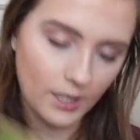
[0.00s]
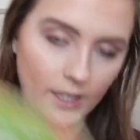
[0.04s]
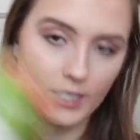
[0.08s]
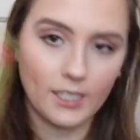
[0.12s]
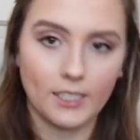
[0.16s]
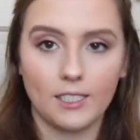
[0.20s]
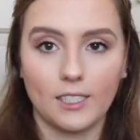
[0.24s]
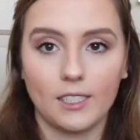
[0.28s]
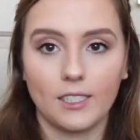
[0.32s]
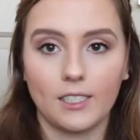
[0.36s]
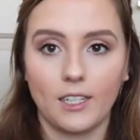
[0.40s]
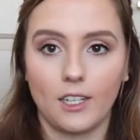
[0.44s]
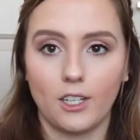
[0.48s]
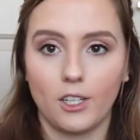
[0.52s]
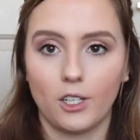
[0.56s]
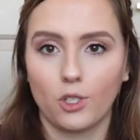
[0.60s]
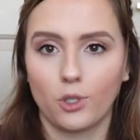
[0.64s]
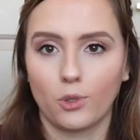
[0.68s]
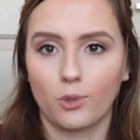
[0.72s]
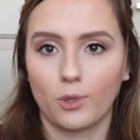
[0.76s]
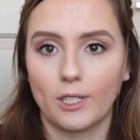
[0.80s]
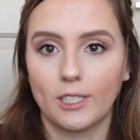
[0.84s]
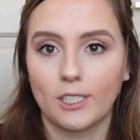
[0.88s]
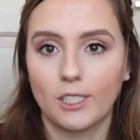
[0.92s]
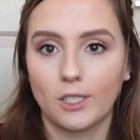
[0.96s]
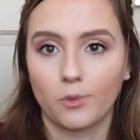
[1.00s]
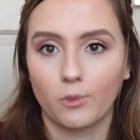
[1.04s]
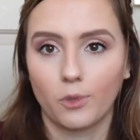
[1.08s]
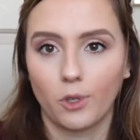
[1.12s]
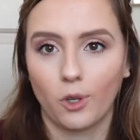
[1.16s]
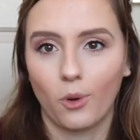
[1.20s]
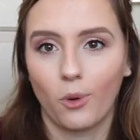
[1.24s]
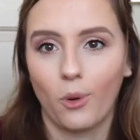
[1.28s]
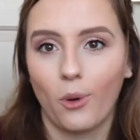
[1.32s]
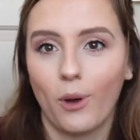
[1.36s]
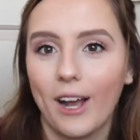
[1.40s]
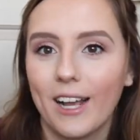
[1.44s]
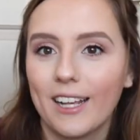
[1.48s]
This is a Chris
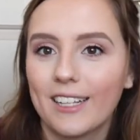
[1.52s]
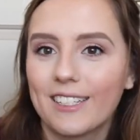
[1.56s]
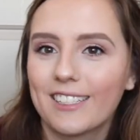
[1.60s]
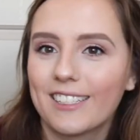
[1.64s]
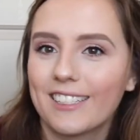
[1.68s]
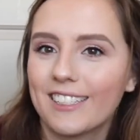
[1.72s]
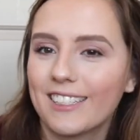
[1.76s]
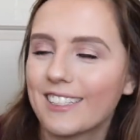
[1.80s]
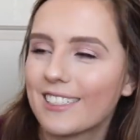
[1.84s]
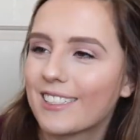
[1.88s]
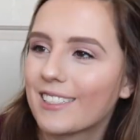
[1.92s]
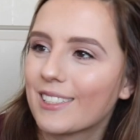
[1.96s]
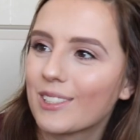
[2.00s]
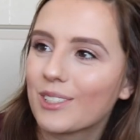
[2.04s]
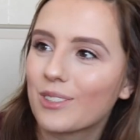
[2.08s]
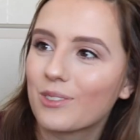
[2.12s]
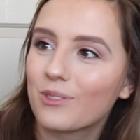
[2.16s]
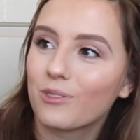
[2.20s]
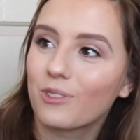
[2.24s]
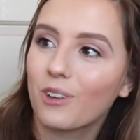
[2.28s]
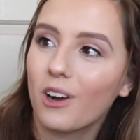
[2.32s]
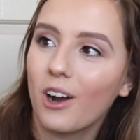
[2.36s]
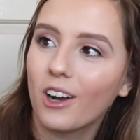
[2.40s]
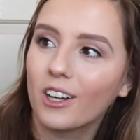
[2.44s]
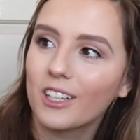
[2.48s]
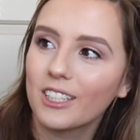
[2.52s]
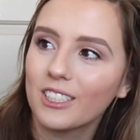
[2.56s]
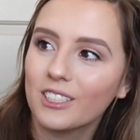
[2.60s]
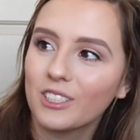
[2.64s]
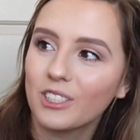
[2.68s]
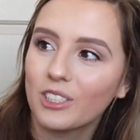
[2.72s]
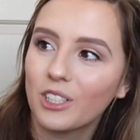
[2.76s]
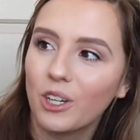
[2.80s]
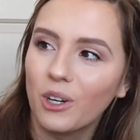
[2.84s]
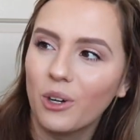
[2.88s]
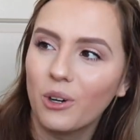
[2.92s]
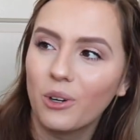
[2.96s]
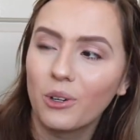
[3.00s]
request. This is Frog
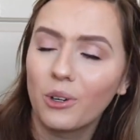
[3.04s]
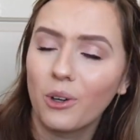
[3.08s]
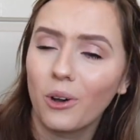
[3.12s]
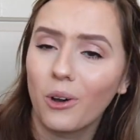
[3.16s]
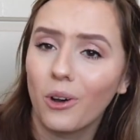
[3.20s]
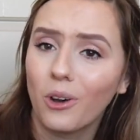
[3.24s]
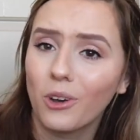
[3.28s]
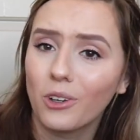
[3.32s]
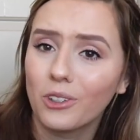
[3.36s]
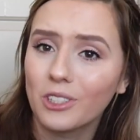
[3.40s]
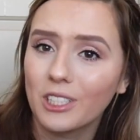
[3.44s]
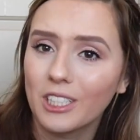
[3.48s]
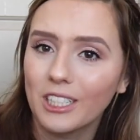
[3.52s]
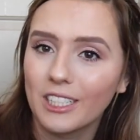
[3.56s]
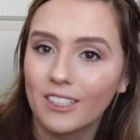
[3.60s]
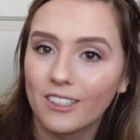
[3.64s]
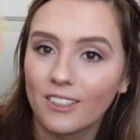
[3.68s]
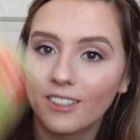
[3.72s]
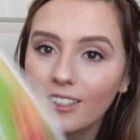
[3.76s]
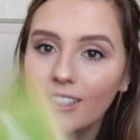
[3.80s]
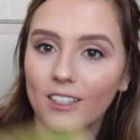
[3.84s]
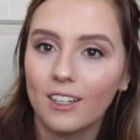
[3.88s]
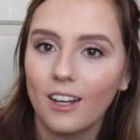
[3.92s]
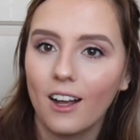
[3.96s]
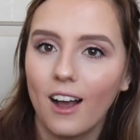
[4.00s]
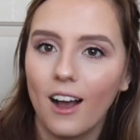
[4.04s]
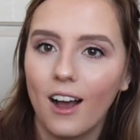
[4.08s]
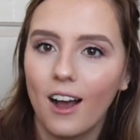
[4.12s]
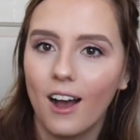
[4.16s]
and Toad All Year.